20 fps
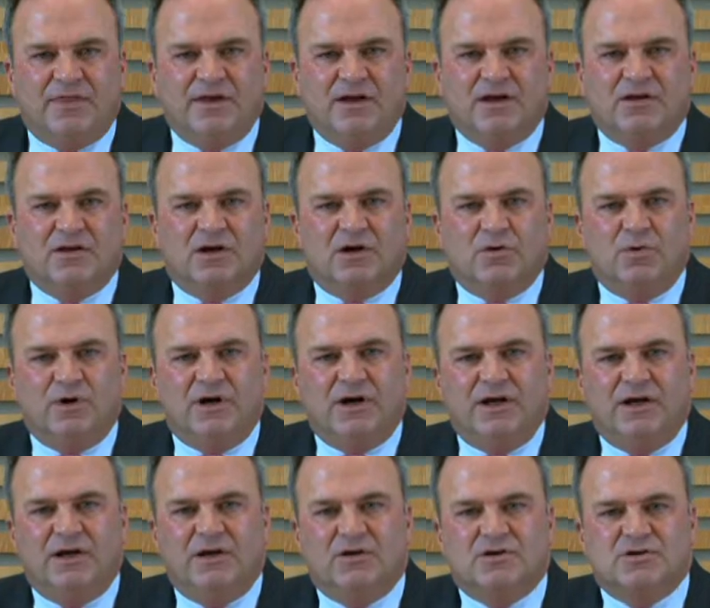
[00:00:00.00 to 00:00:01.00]
think
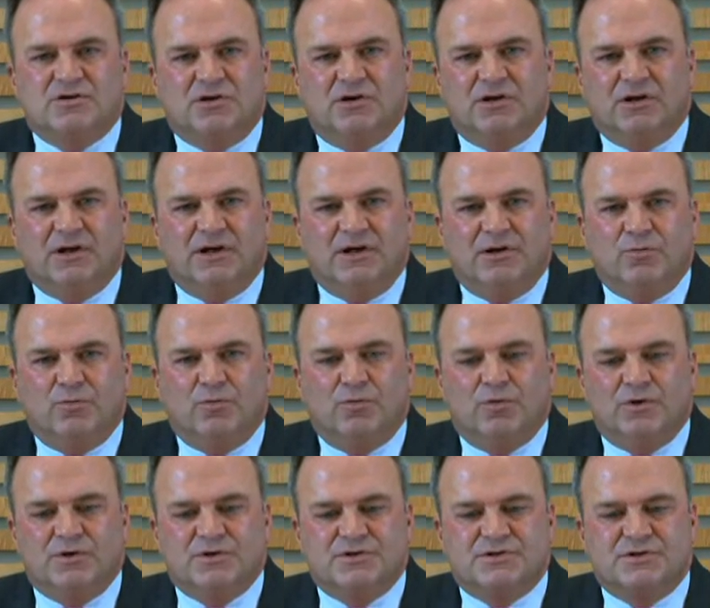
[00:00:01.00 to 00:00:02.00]
liquidity certainly
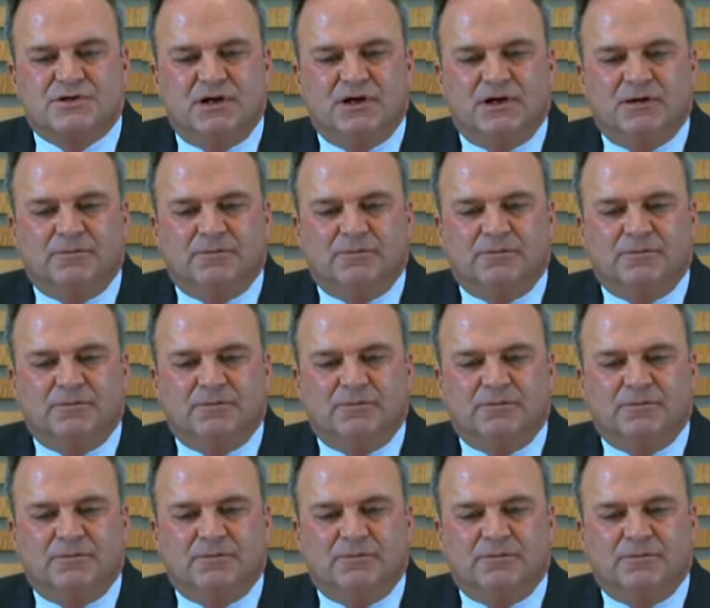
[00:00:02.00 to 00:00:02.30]
was